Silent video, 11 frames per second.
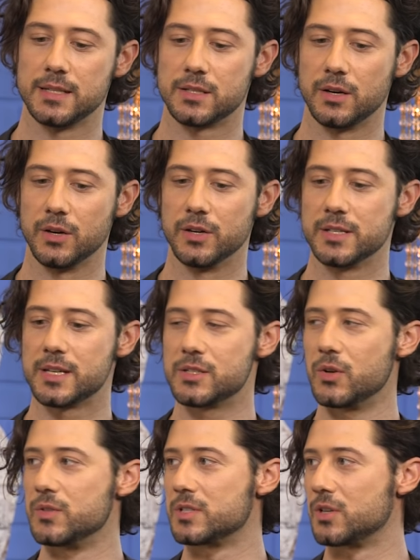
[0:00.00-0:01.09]
he's earned his
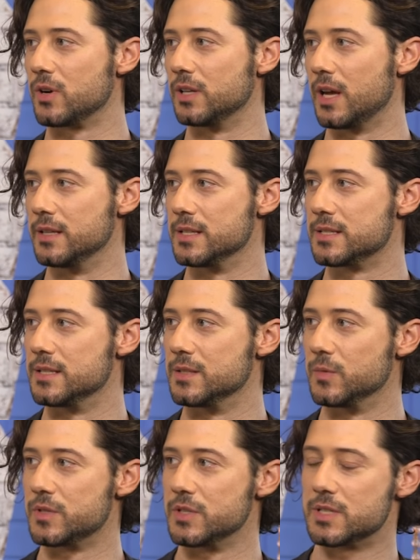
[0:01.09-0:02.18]
own storyline this season,
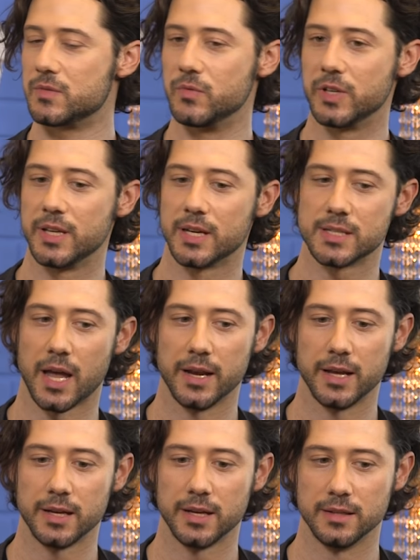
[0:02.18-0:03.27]
which is really
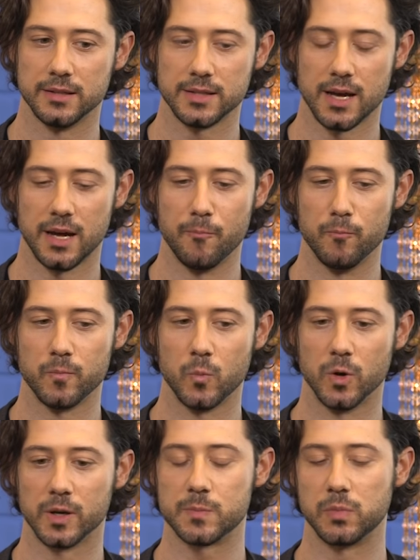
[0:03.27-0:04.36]
exciting, and um,
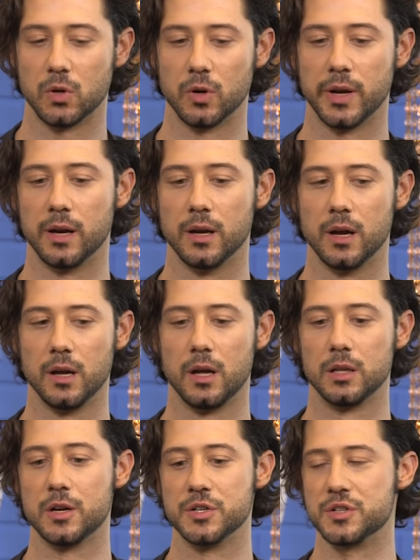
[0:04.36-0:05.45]
we're exploring a, a,
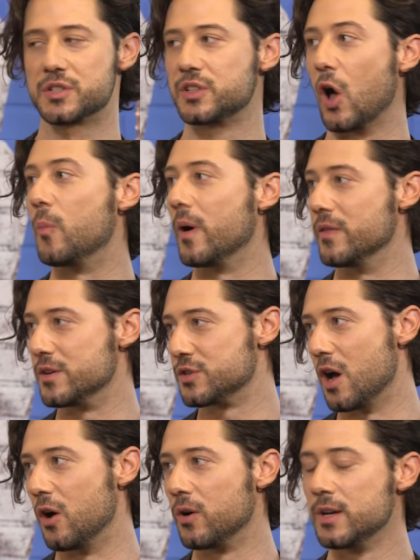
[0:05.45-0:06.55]
larger scope on the
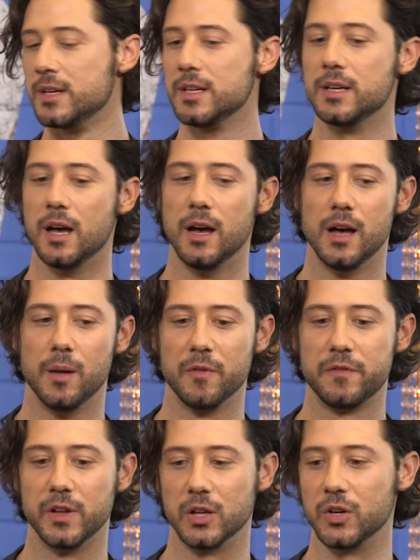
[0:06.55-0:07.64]
show. Um,
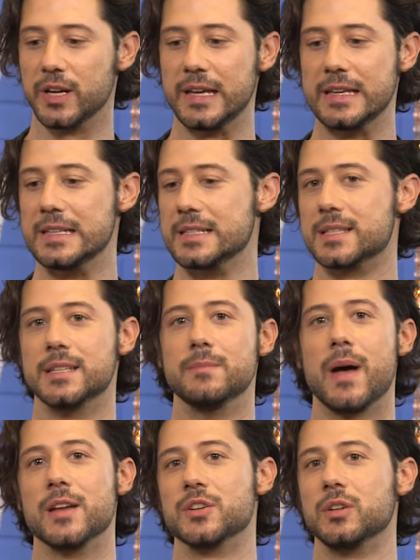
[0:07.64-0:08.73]
Fillory is the
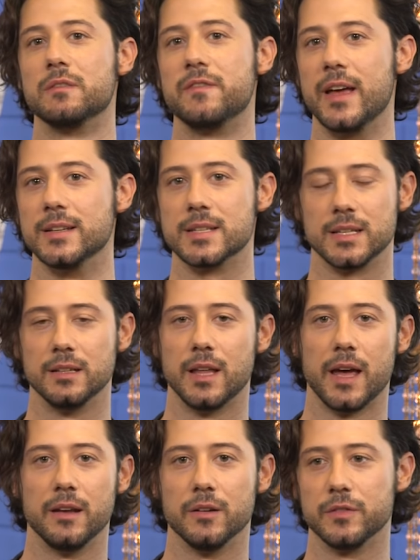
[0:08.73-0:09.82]
magical fantasy
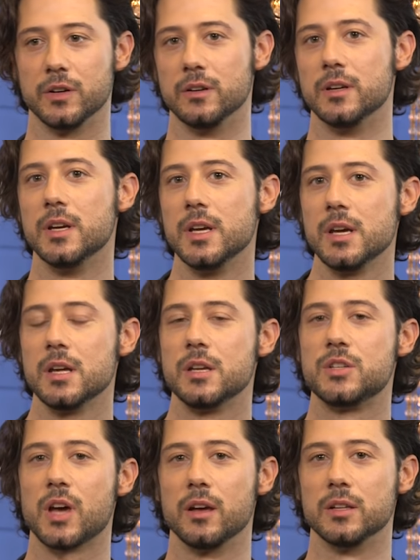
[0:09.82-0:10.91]
land of your
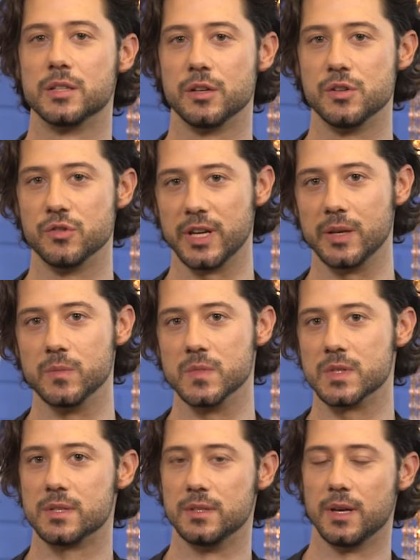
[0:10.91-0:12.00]
childhood
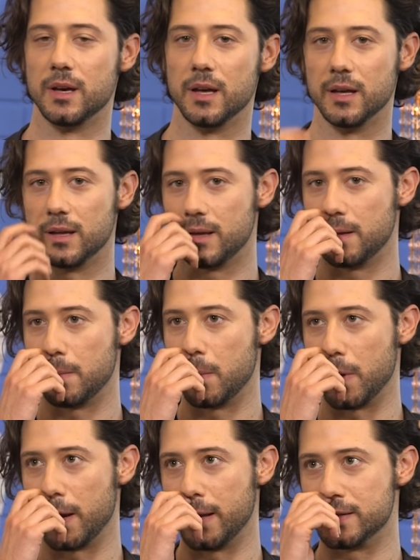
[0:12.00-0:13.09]
dreams, uh,
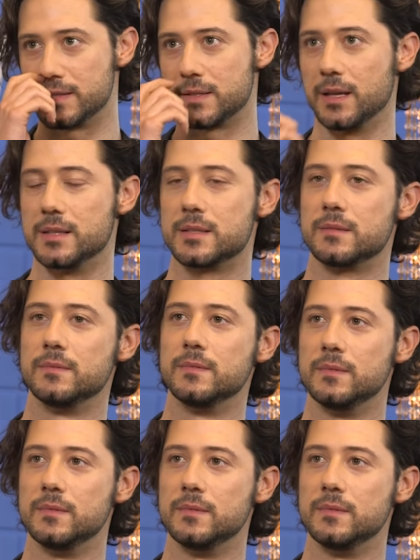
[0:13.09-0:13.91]
but it's it's